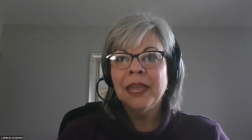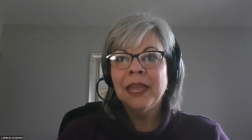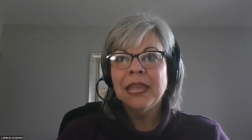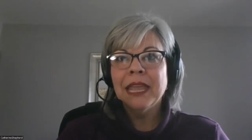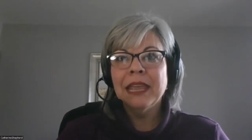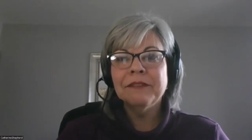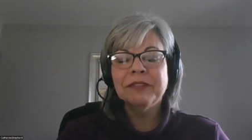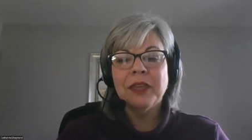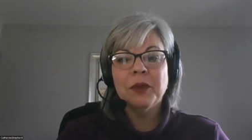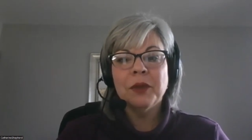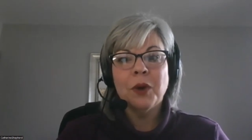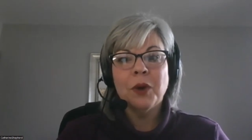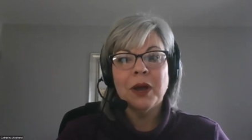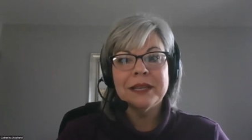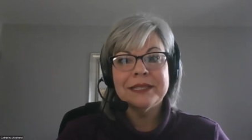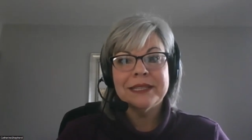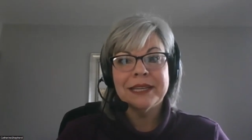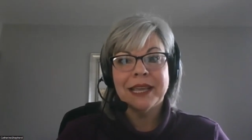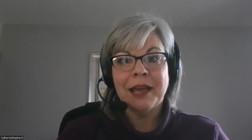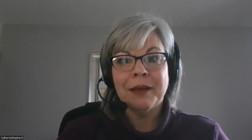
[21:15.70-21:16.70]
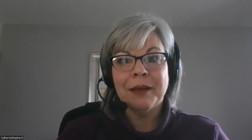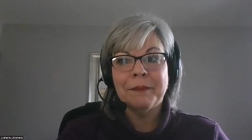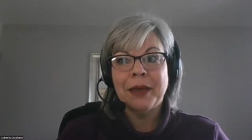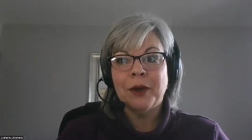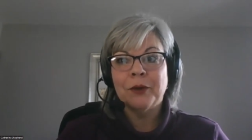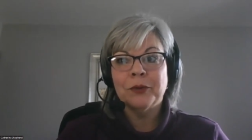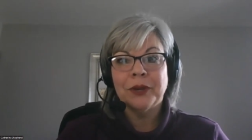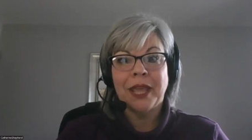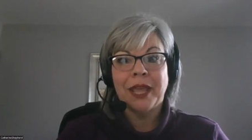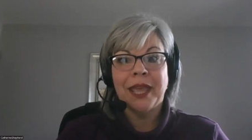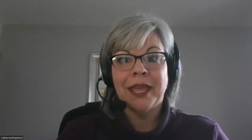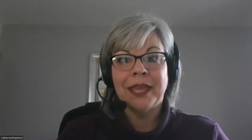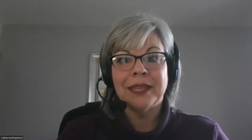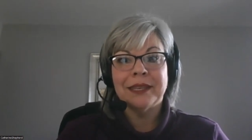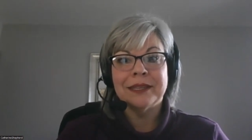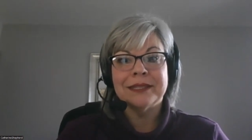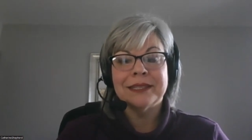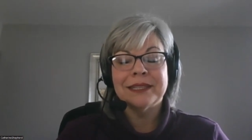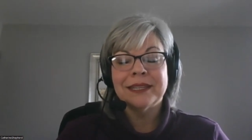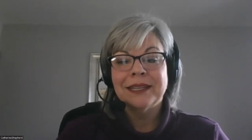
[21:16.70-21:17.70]
if they want to come out
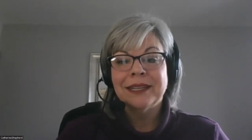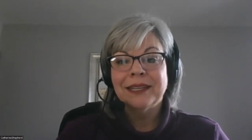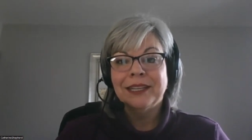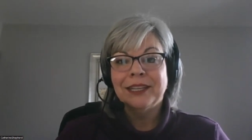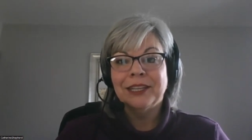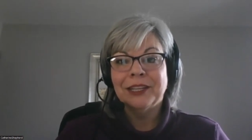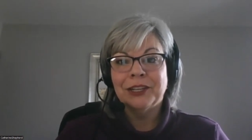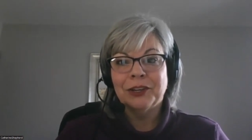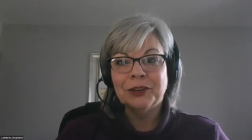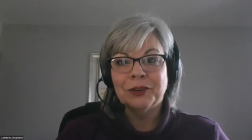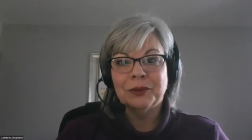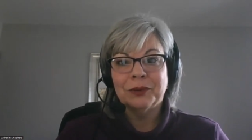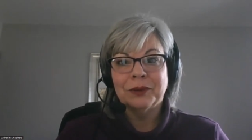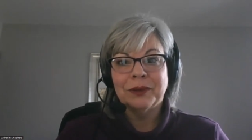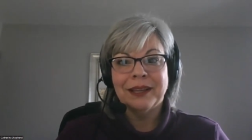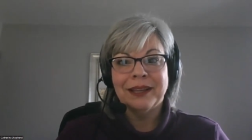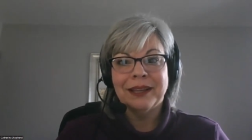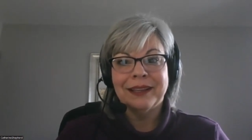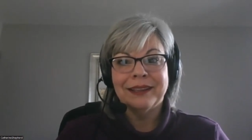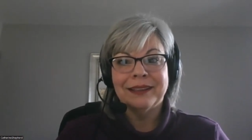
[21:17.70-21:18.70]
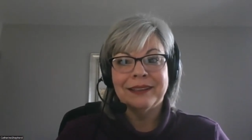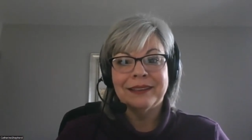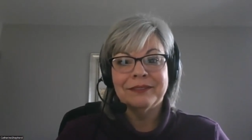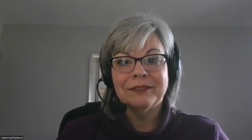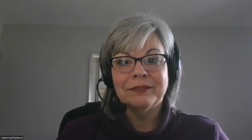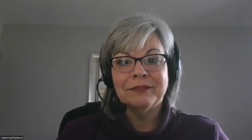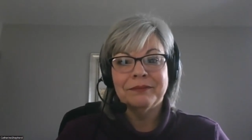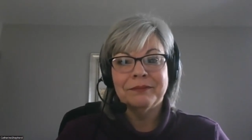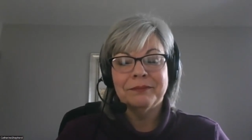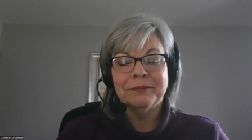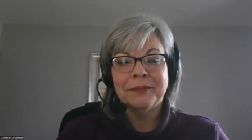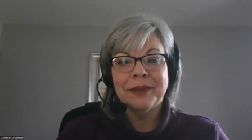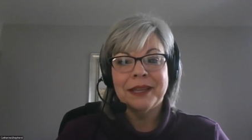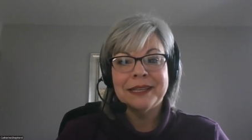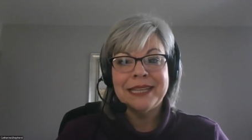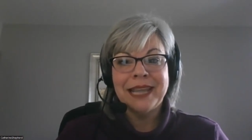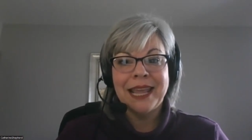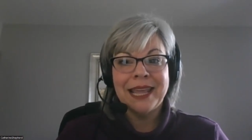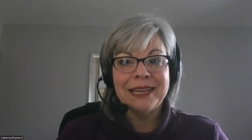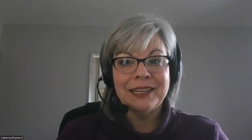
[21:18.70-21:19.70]
and you know uh,
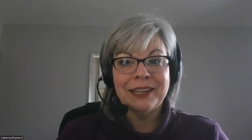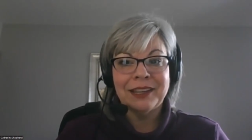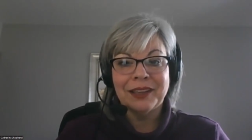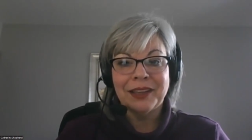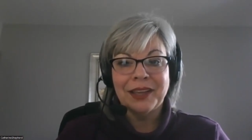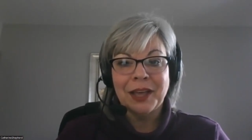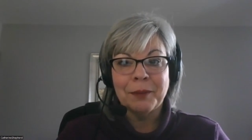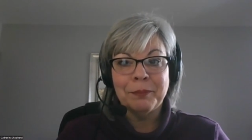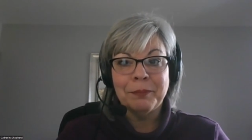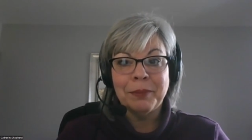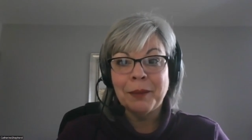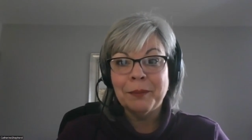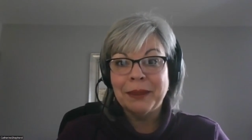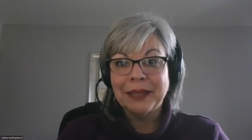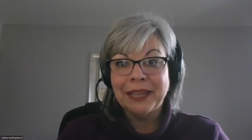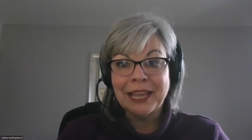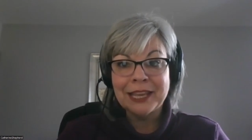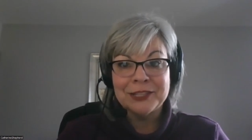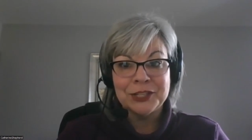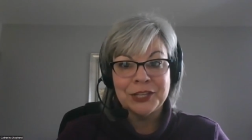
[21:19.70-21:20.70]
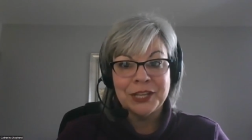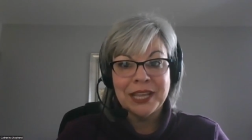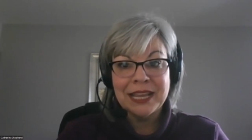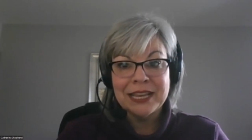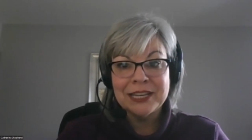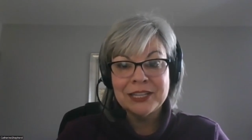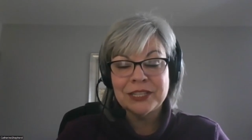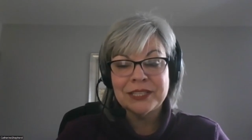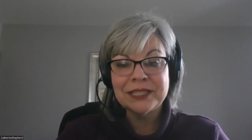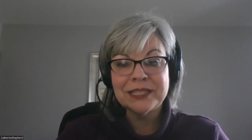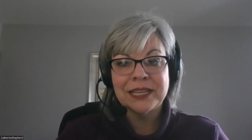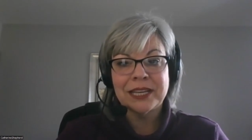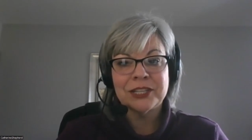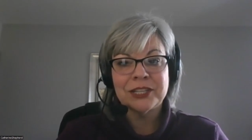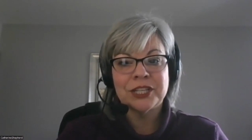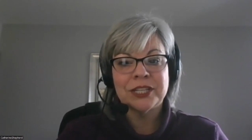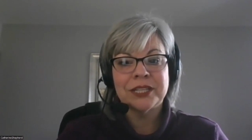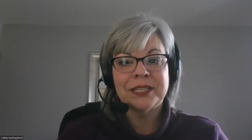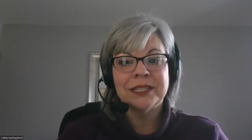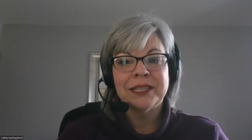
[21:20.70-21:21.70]
attend a, a, public education
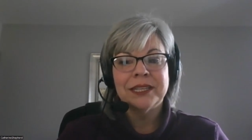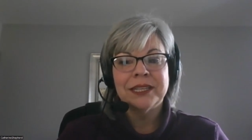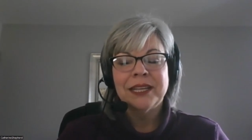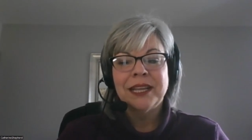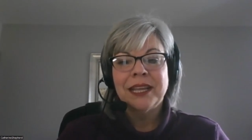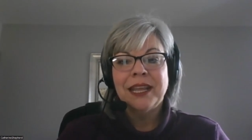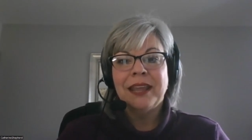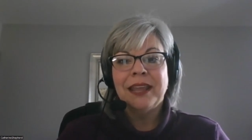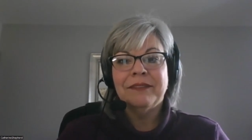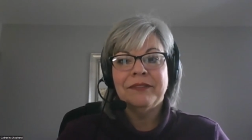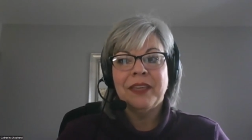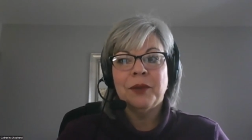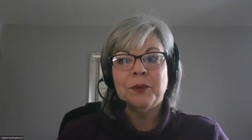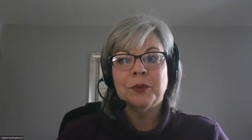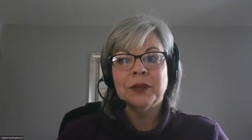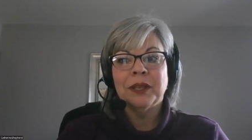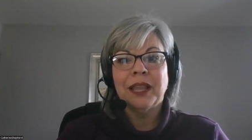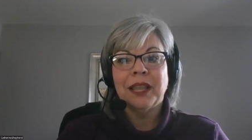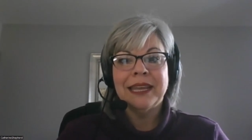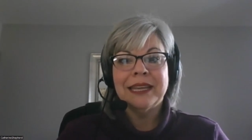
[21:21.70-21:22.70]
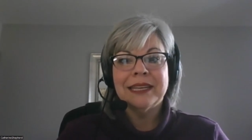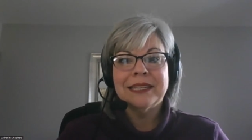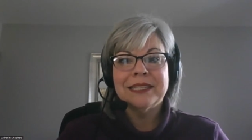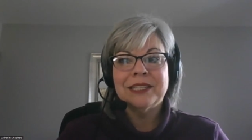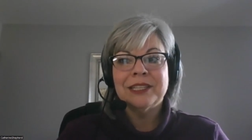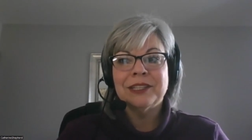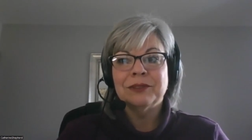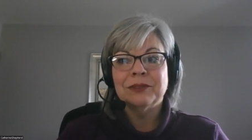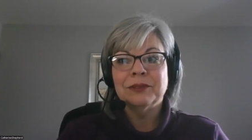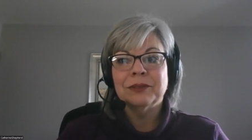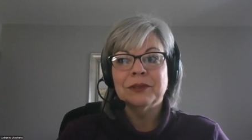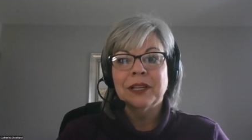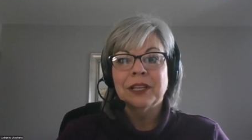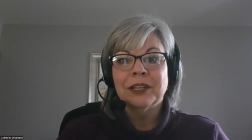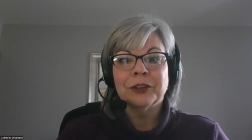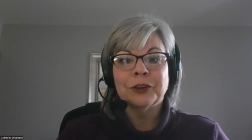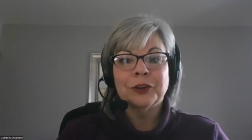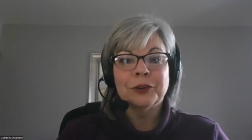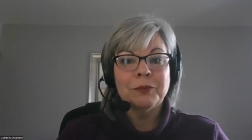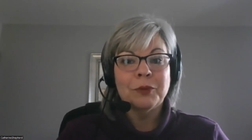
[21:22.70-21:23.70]
session, if they would like to
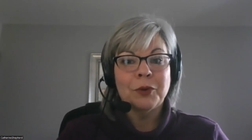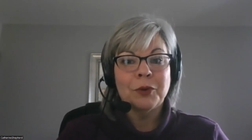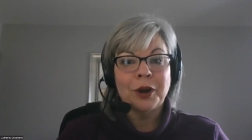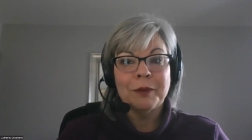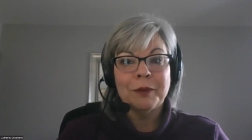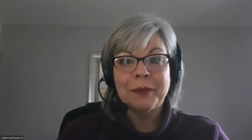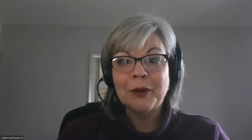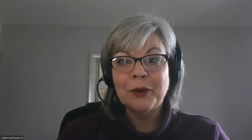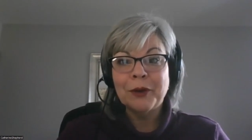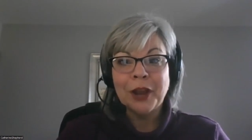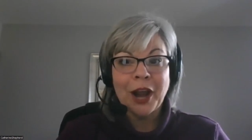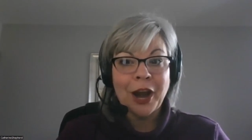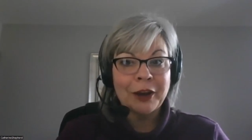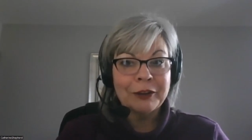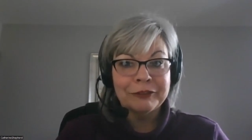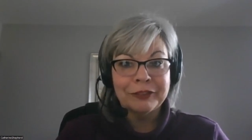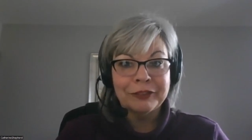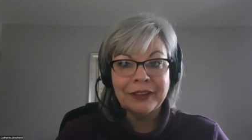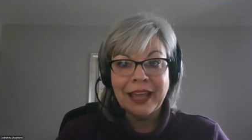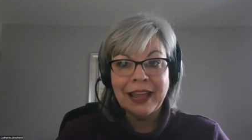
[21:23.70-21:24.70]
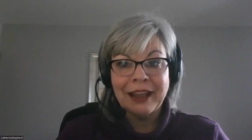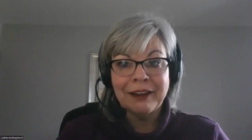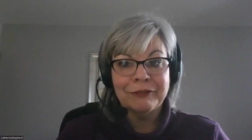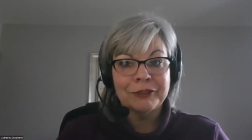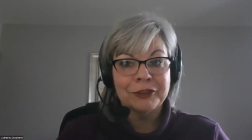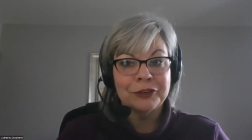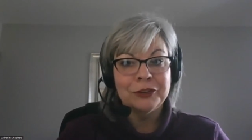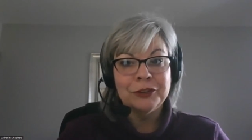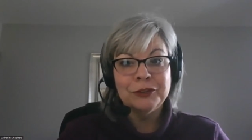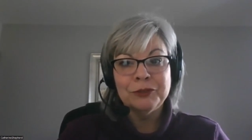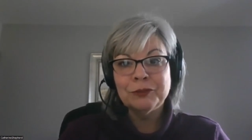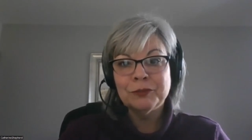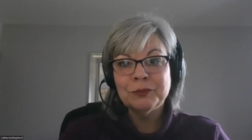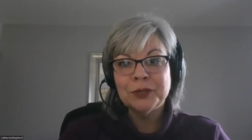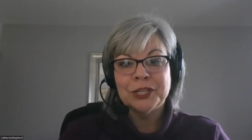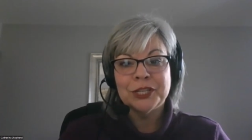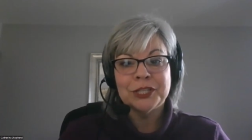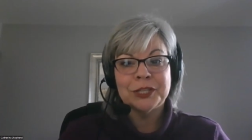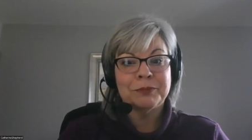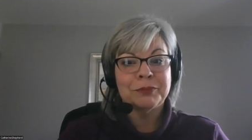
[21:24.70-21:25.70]
learn more about Artful Afternoon,
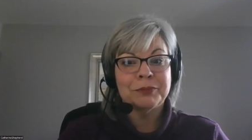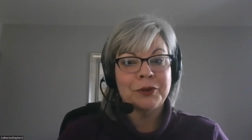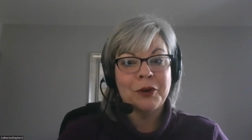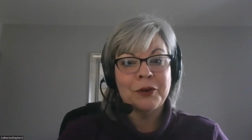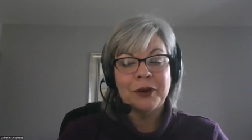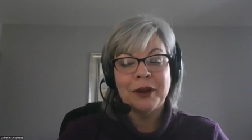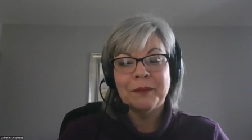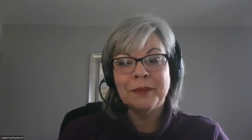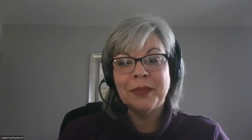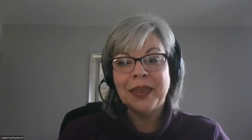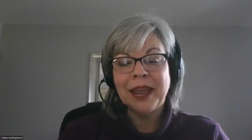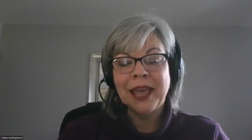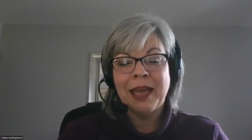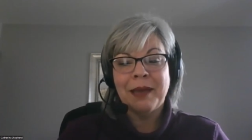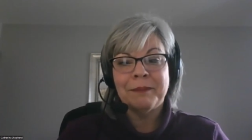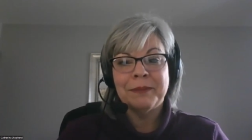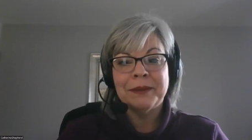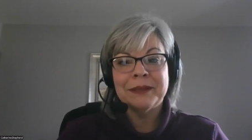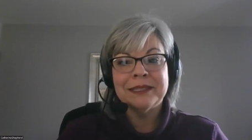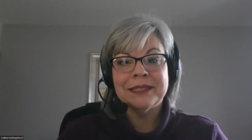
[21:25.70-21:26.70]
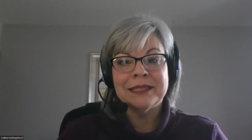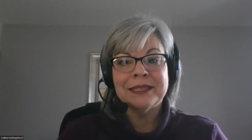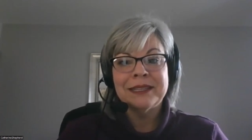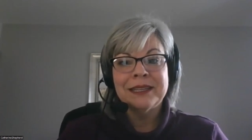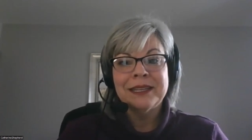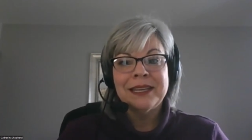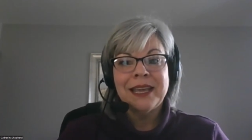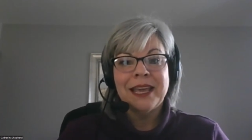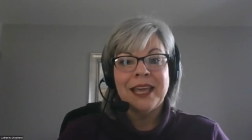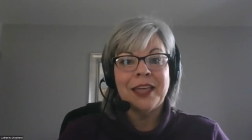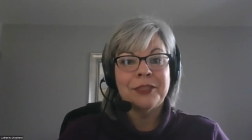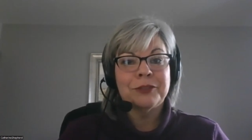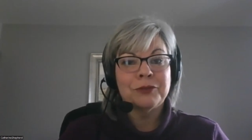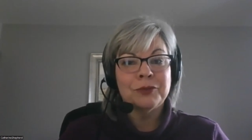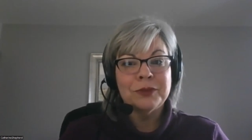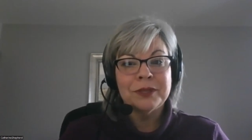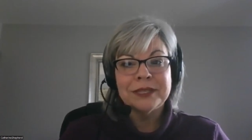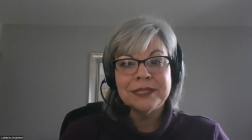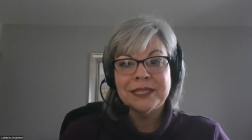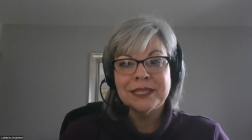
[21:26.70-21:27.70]
which is a program that happens uh,
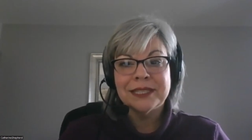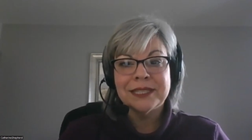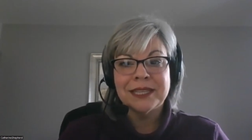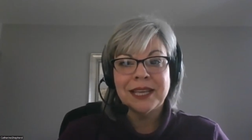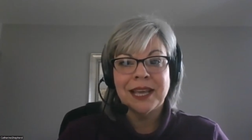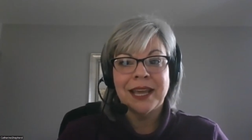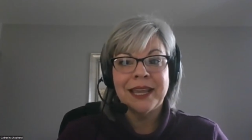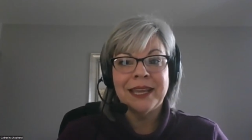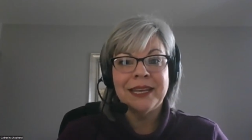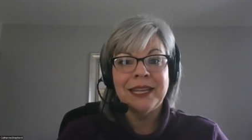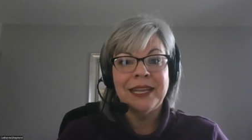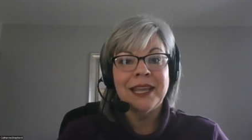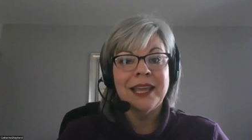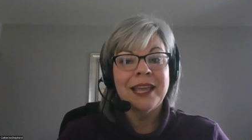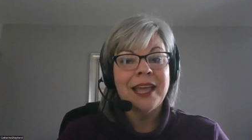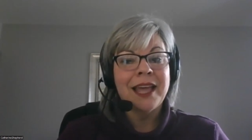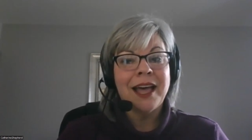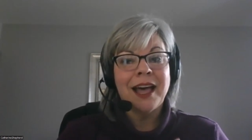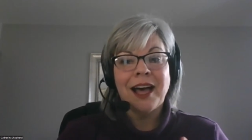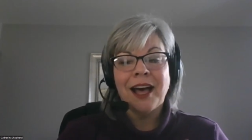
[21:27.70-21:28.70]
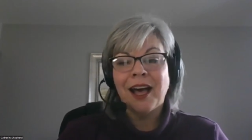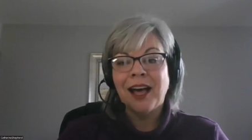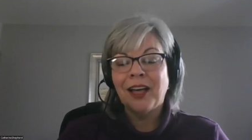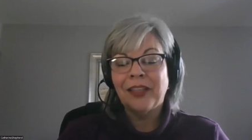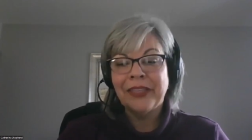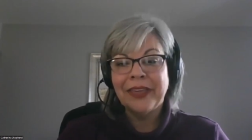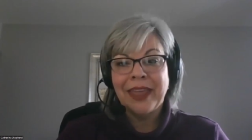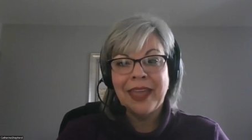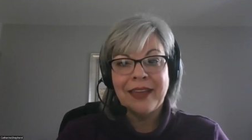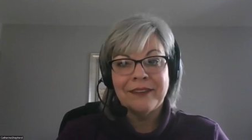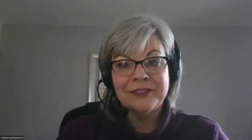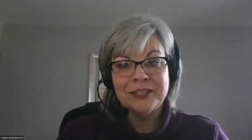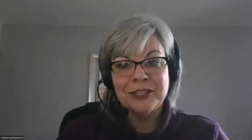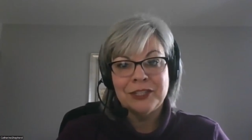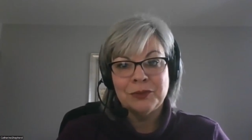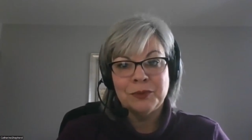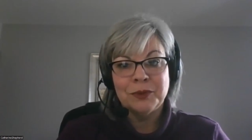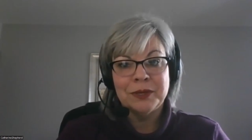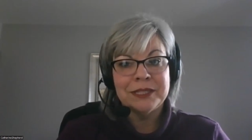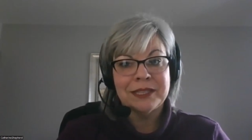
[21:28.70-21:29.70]
through the society, all they have to
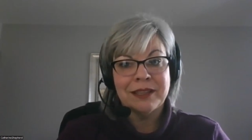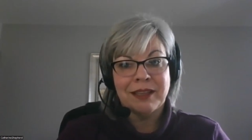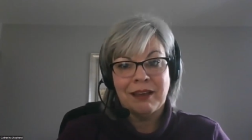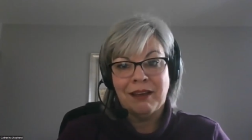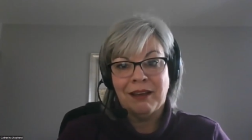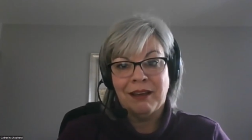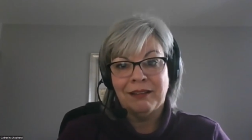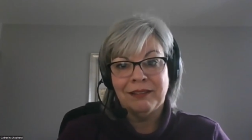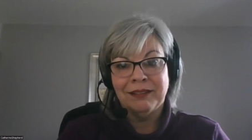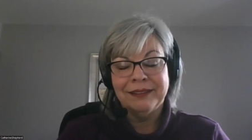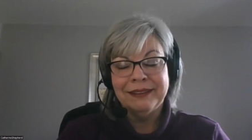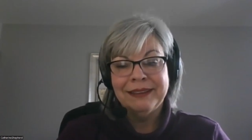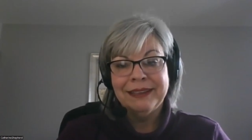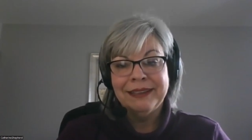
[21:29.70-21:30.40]
do is call